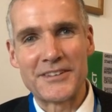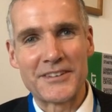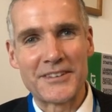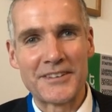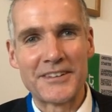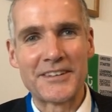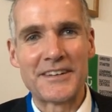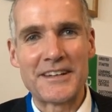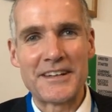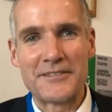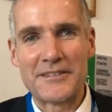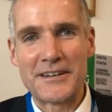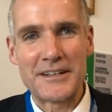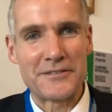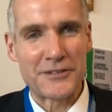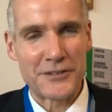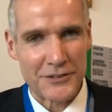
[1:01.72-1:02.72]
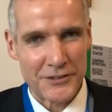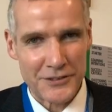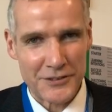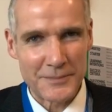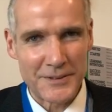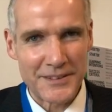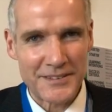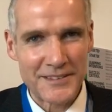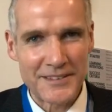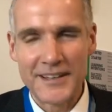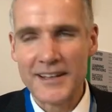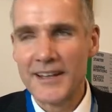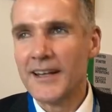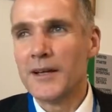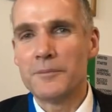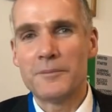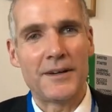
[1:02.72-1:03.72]
are clearly ready for Christmas.
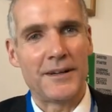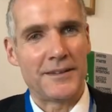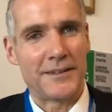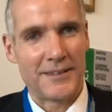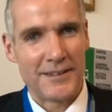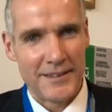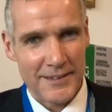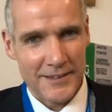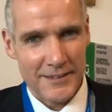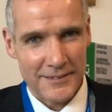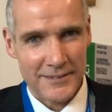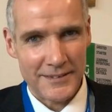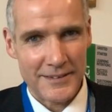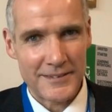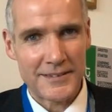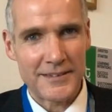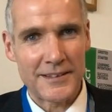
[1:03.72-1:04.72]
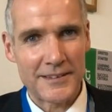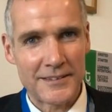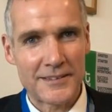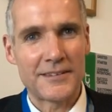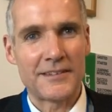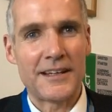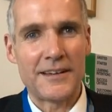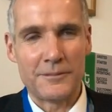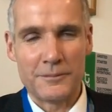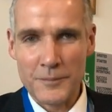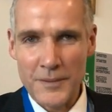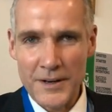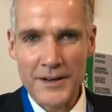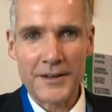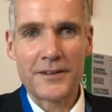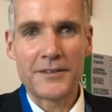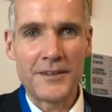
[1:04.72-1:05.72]
But this does
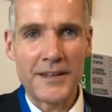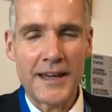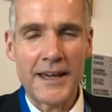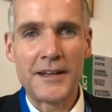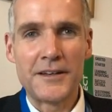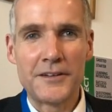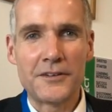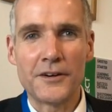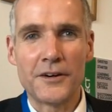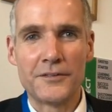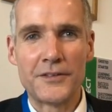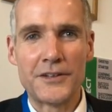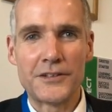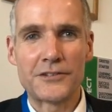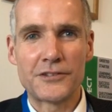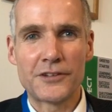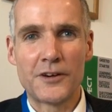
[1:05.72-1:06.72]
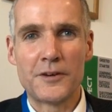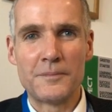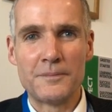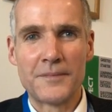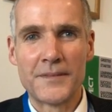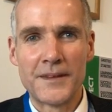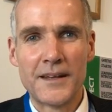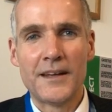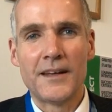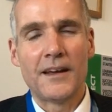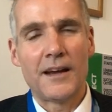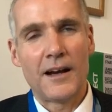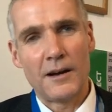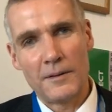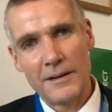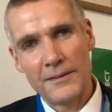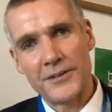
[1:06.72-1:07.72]
mark the end of this term.
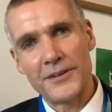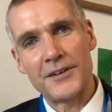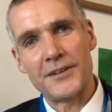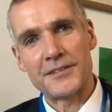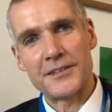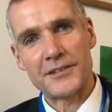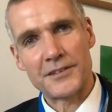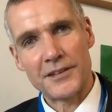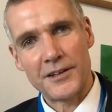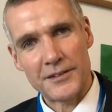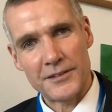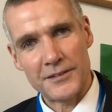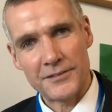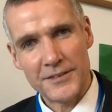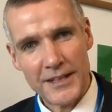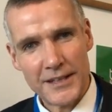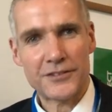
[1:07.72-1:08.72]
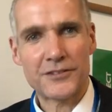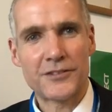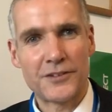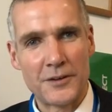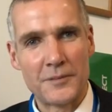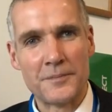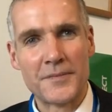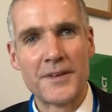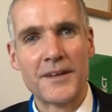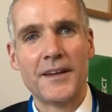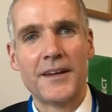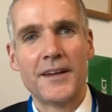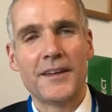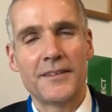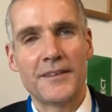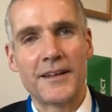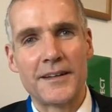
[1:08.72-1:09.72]
However, it's the start of the next term
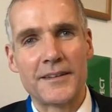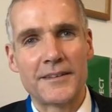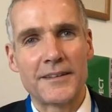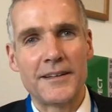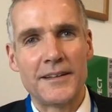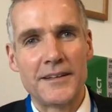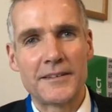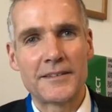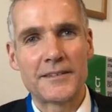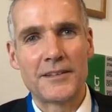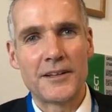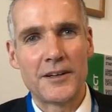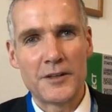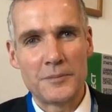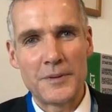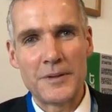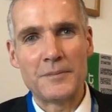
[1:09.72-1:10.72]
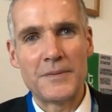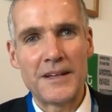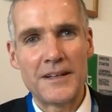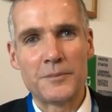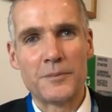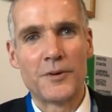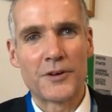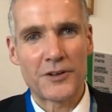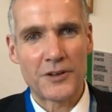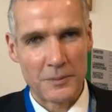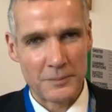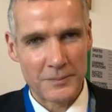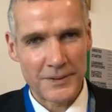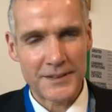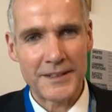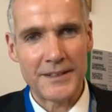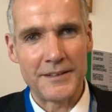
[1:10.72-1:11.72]
that is now being made more
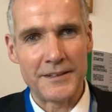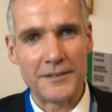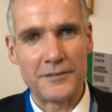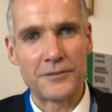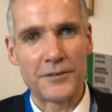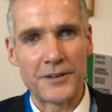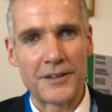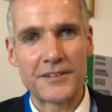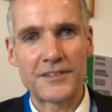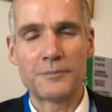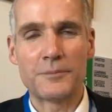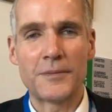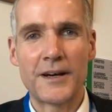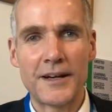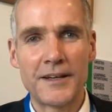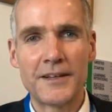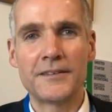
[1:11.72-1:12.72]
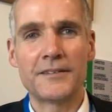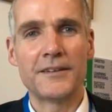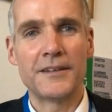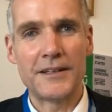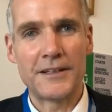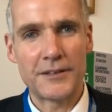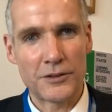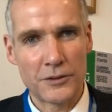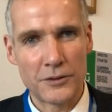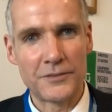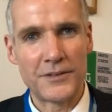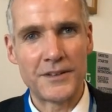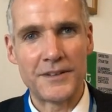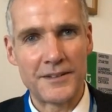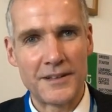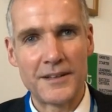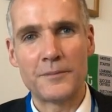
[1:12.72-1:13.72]
complicated for us by the
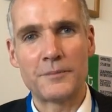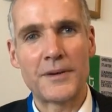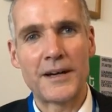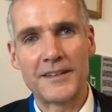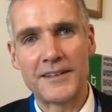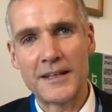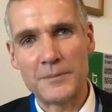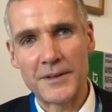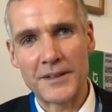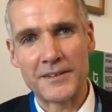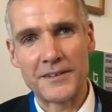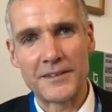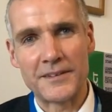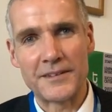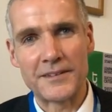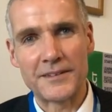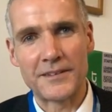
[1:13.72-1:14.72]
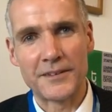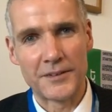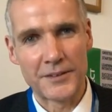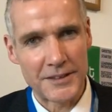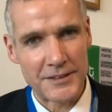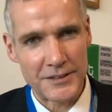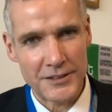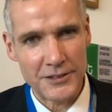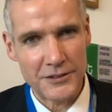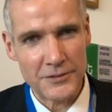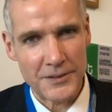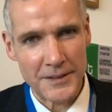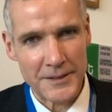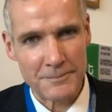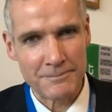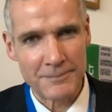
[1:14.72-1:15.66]
COVID pandemic that is still continuing.